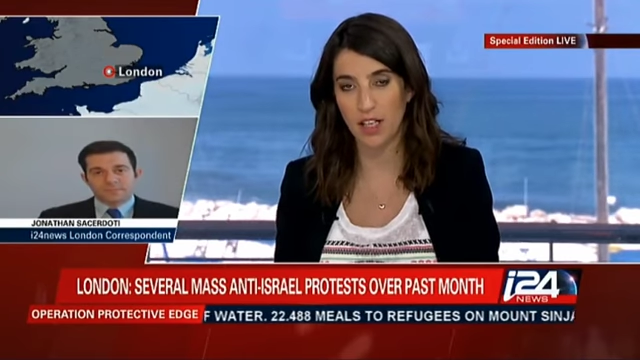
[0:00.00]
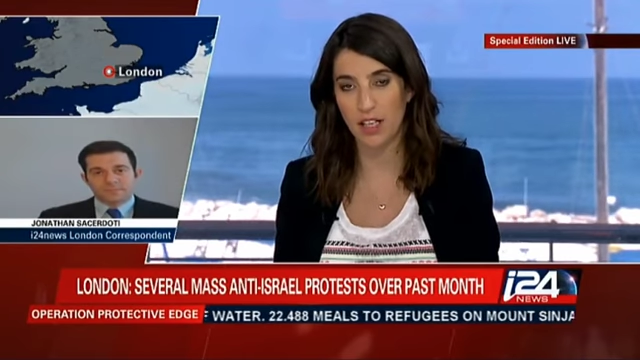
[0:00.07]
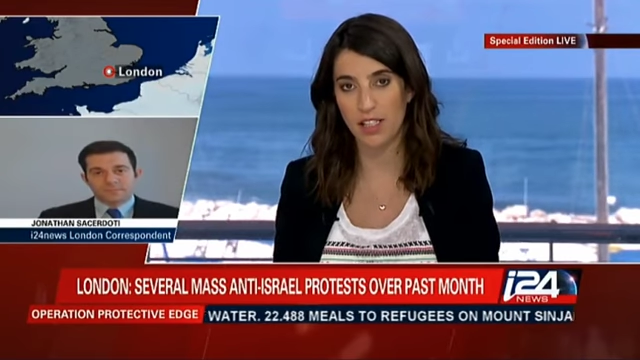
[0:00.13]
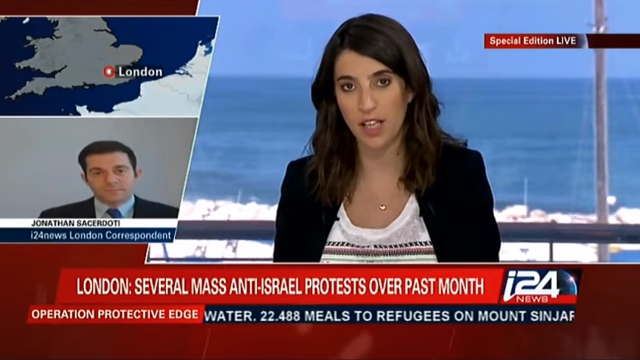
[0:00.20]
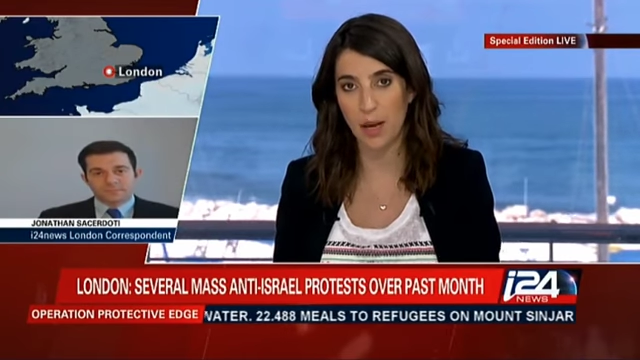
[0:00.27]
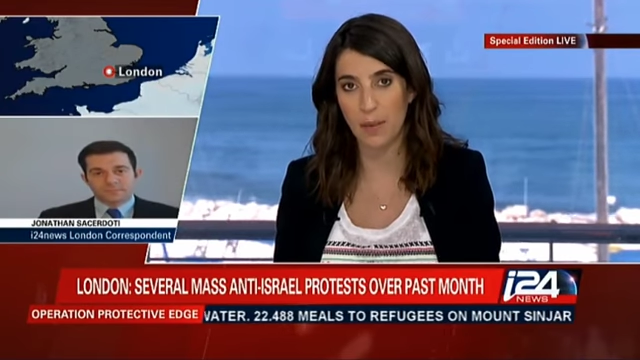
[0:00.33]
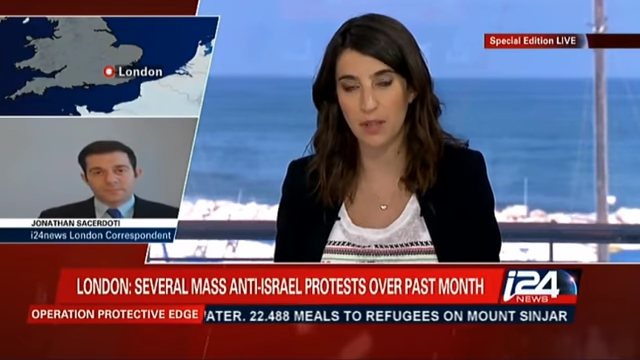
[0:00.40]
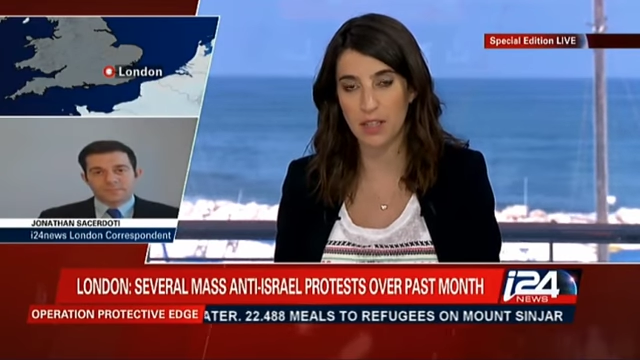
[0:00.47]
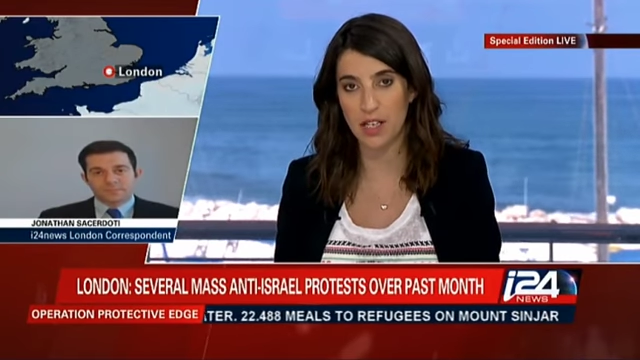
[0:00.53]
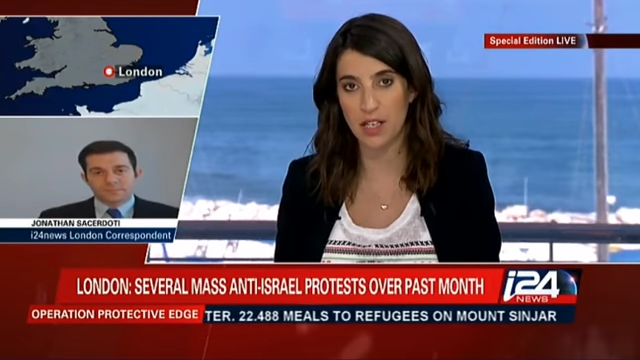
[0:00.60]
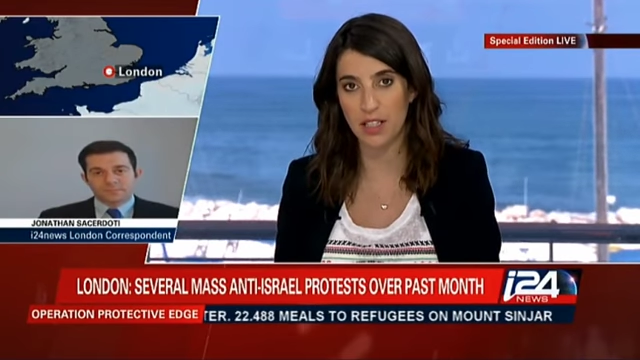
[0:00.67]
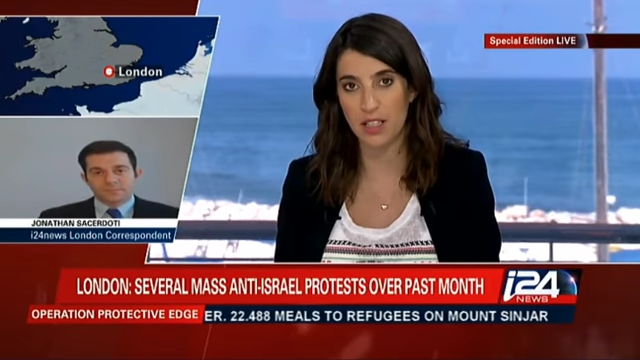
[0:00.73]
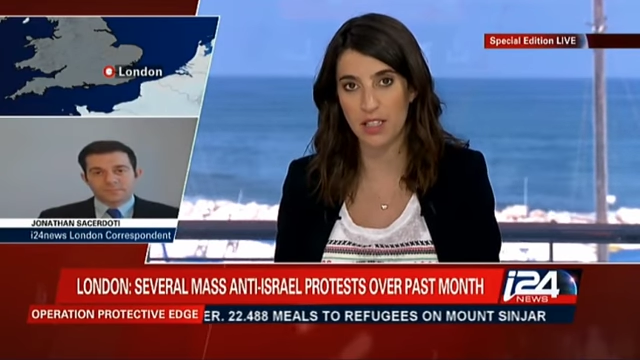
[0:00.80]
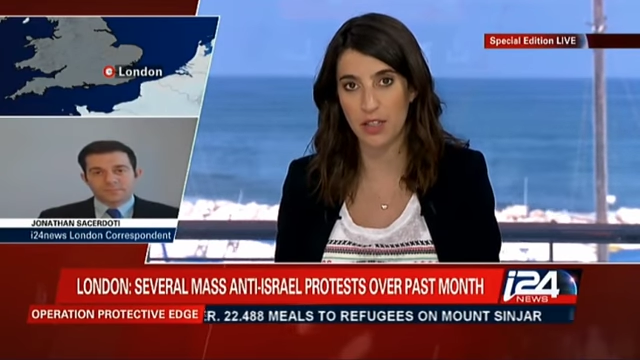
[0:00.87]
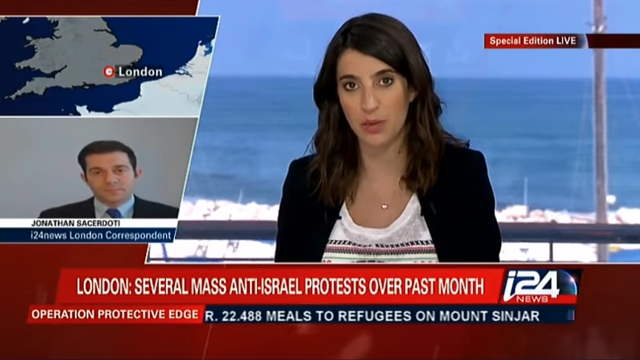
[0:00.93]

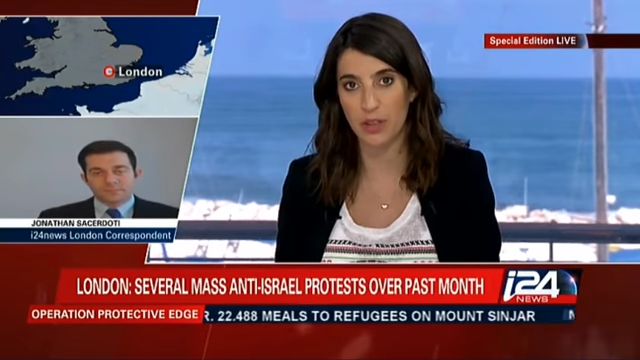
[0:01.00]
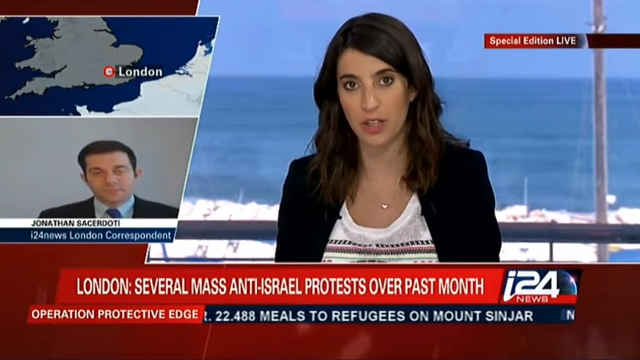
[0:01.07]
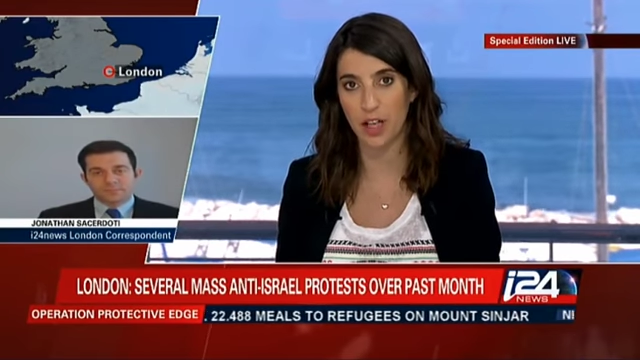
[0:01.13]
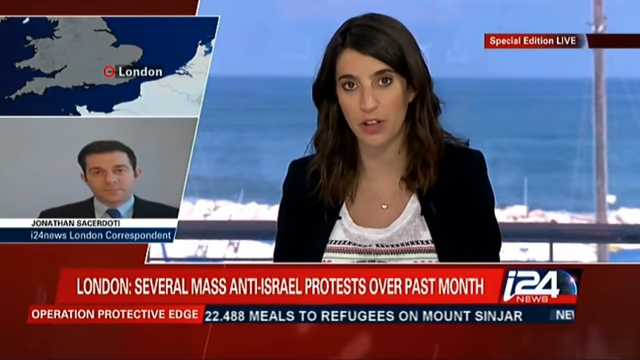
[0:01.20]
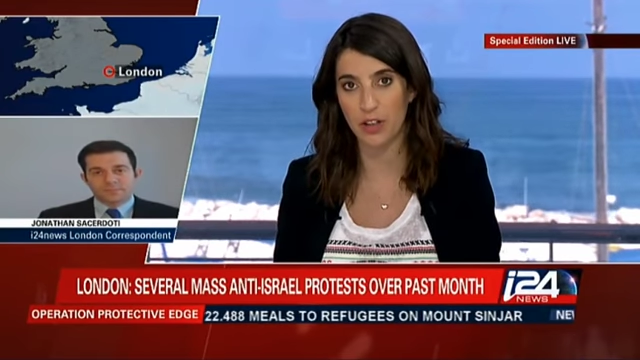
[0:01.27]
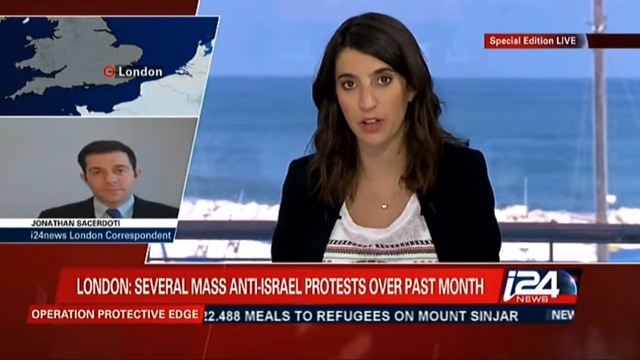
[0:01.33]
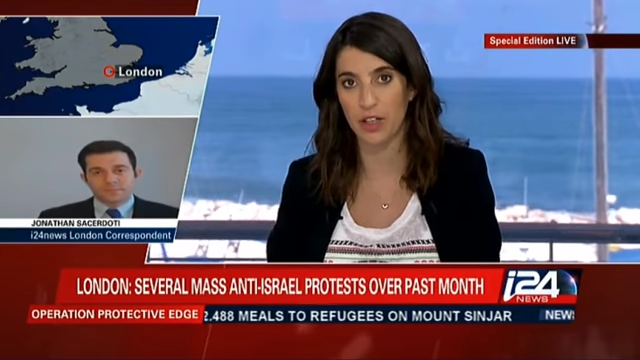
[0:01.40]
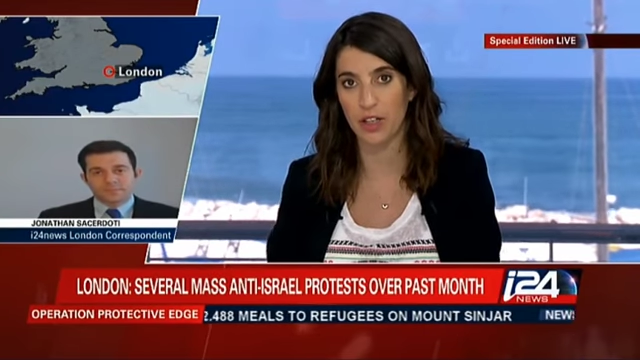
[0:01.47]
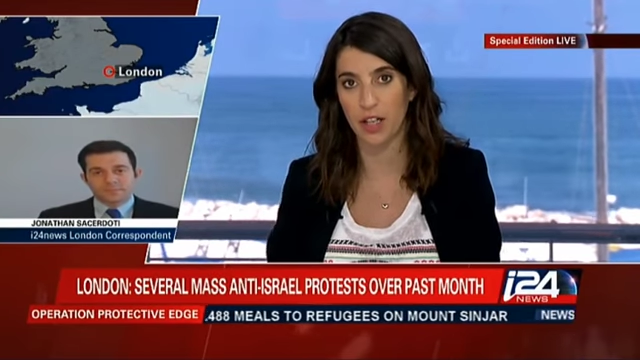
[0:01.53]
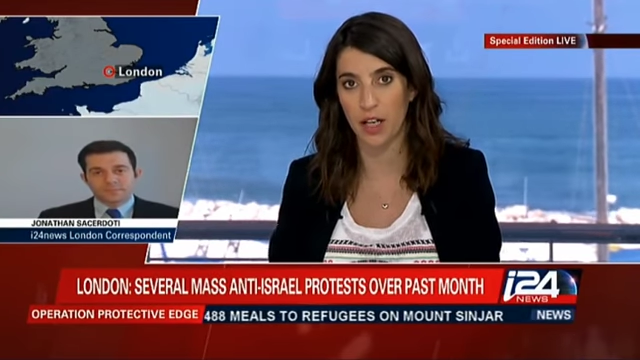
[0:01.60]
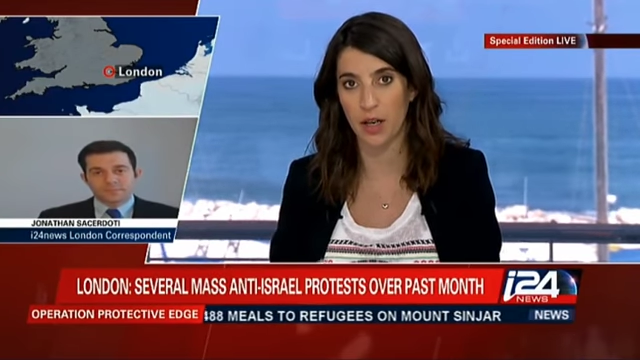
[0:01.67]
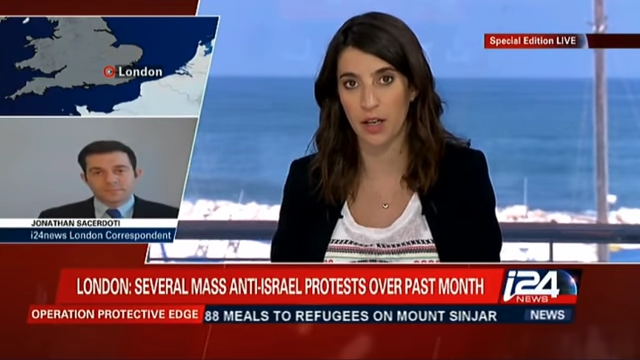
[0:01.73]
simultaneously with other